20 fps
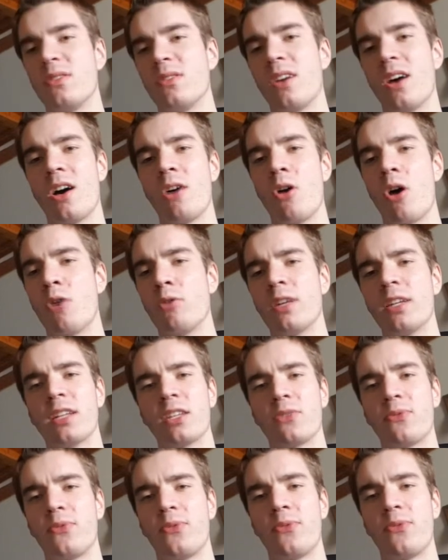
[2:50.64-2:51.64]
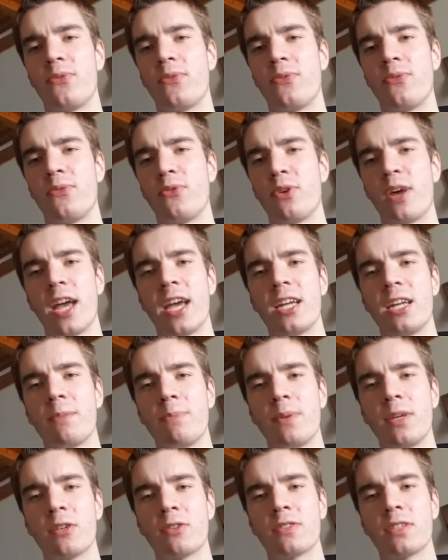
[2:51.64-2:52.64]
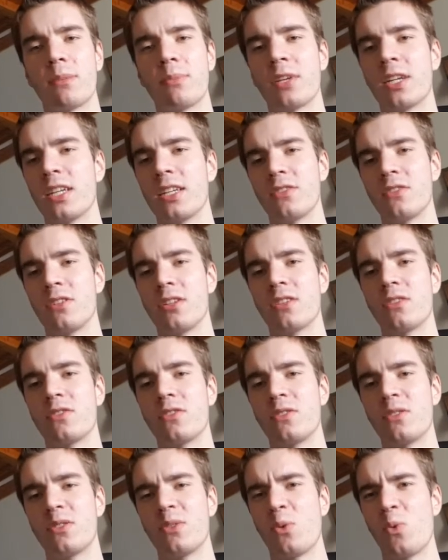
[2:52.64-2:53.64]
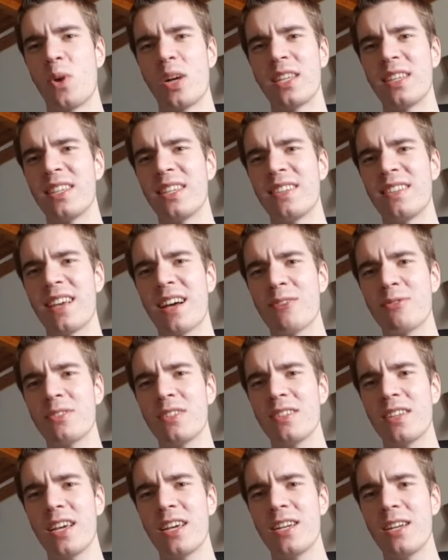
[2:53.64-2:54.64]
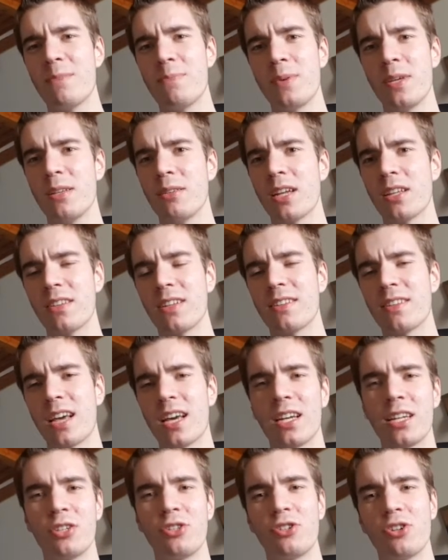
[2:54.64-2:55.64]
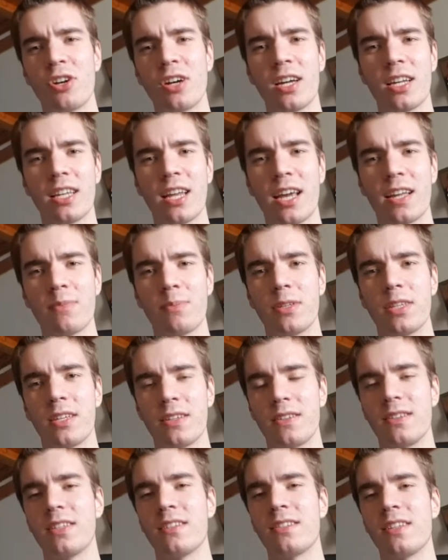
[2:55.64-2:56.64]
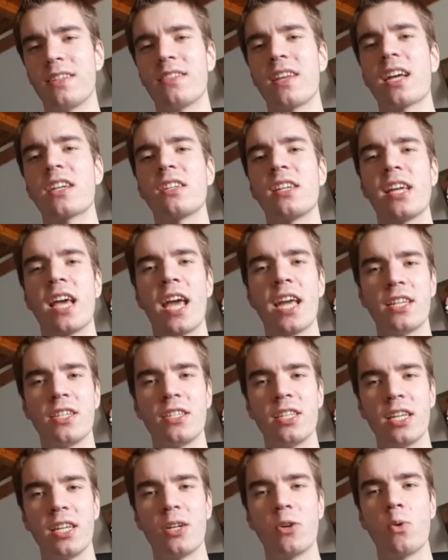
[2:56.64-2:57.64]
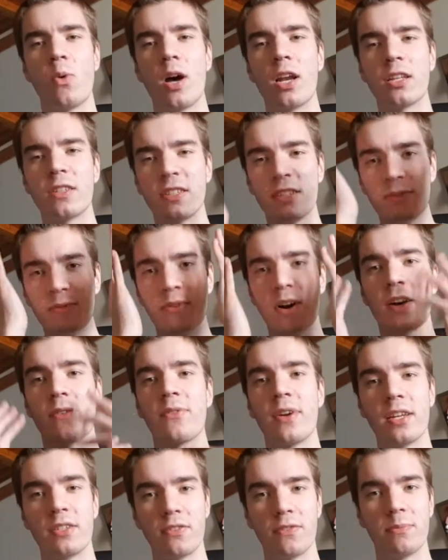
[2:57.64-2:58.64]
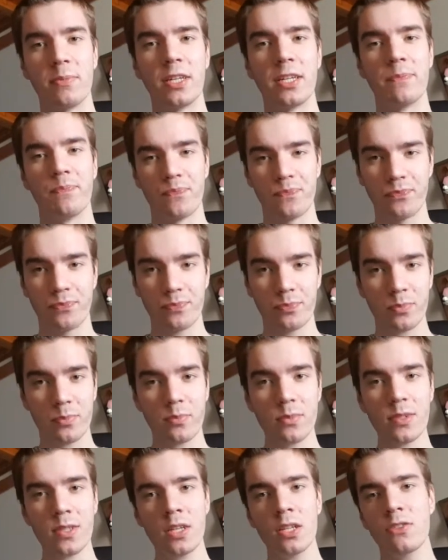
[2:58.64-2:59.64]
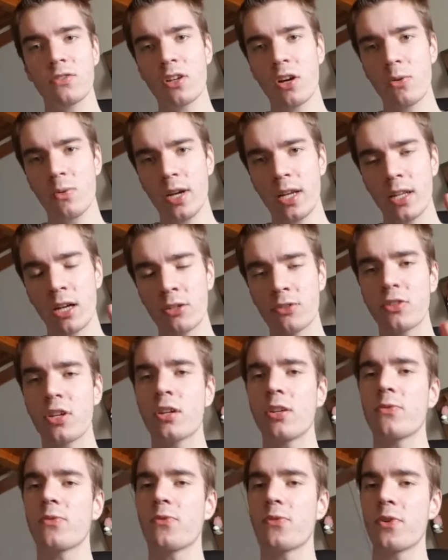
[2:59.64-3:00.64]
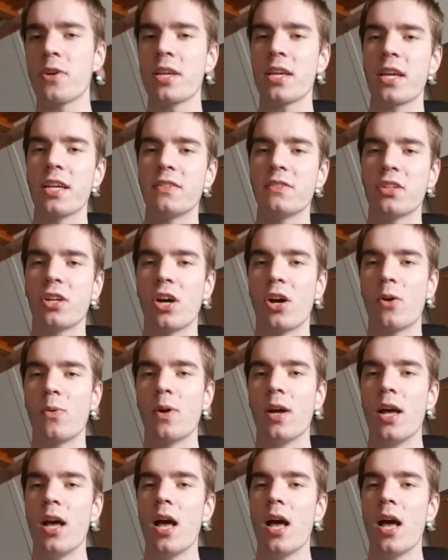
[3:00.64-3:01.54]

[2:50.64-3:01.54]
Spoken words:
only does 480p or something. This does 1080p. Not entirely sure on that, but this is actually HD quality fuckface of me. So it all started 3 years ago